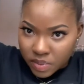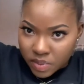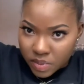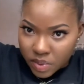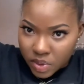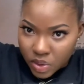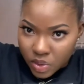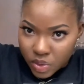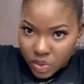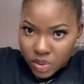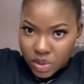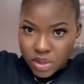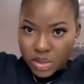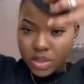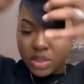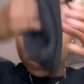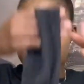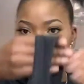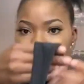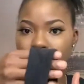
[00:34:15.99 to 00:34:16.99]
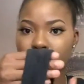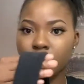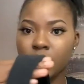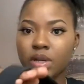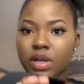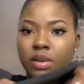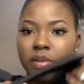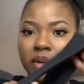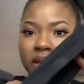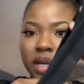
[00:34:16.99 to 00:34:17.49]
Use one
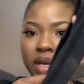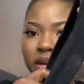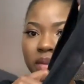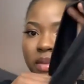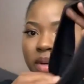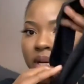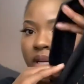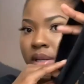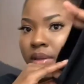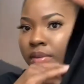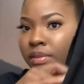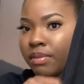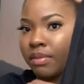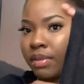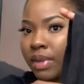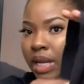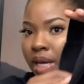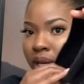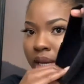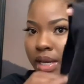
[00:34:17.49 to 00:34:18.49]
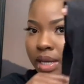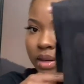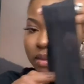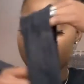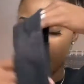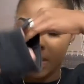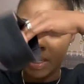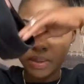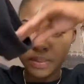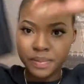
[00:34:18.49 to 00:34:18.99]
of my headband, black
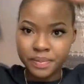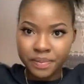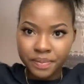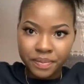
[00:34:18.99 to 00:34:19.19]
headband.